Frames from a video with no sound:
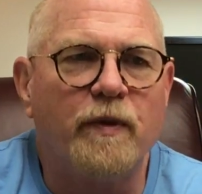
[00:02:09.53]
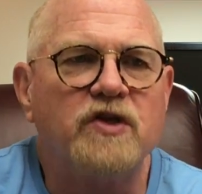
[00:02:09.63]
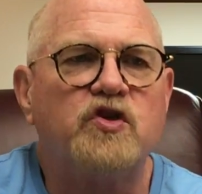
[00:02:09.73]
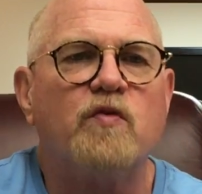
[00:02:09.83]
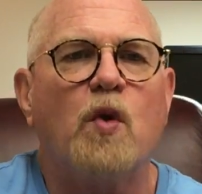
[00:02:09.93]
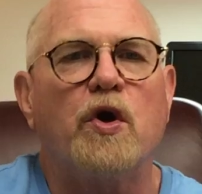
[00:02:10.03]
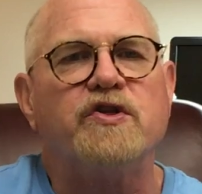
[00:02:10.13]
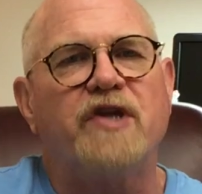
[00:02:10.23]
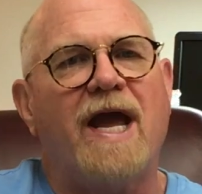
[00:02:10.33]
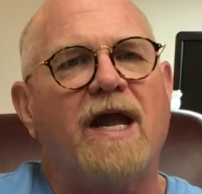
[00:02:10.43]
These two
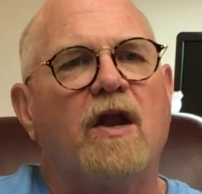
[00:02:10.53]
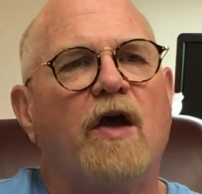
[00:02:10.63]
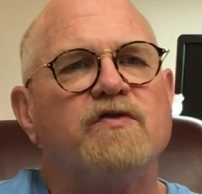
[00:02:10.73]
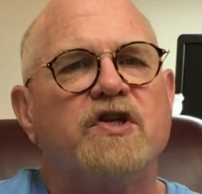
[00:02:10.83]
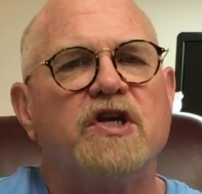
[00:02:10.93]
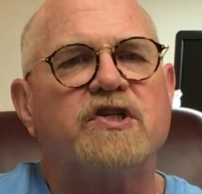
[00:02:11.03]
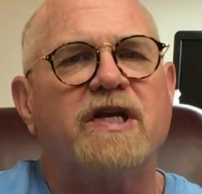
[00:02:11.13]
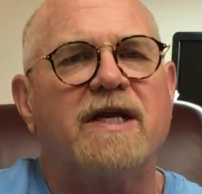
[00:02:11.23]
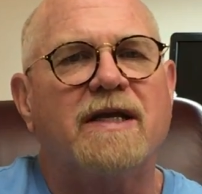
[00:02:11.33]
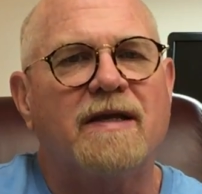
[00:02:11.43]
boys, dad loves
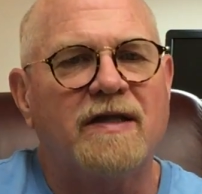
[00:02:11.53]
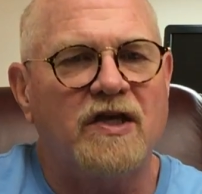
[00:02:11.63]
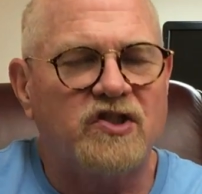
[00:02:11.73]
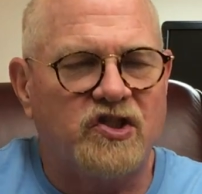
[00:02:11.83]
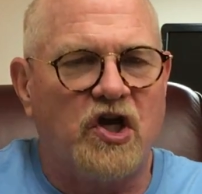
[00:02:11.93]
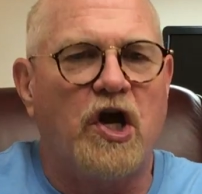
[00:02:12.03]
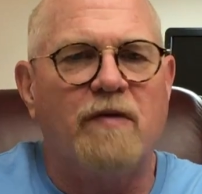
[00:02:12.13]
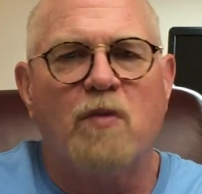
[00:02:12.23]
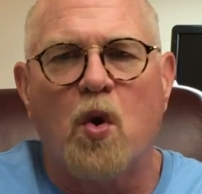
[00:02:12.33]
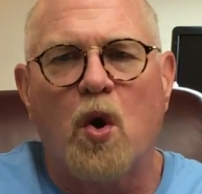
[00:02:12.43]
this
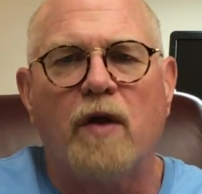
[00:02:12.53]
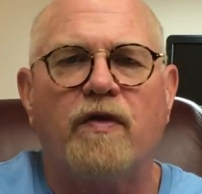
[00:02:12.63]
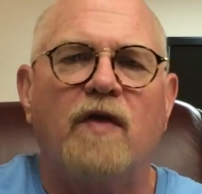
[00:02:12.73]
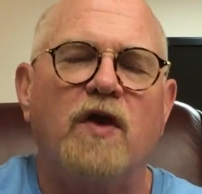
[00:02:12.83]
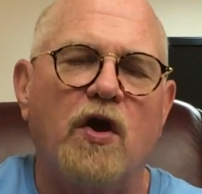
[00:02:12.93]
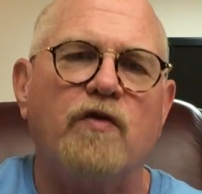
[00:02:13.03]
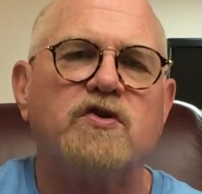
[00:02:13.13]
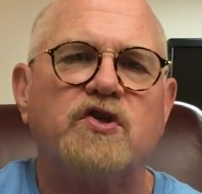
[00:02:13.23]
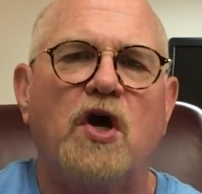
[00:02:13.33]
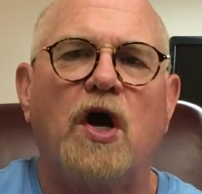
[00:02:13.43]
son more than the other
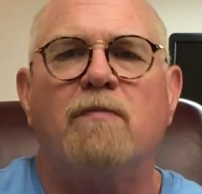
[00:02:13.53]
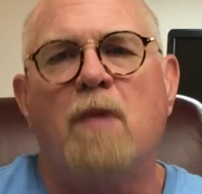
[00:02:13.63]
son.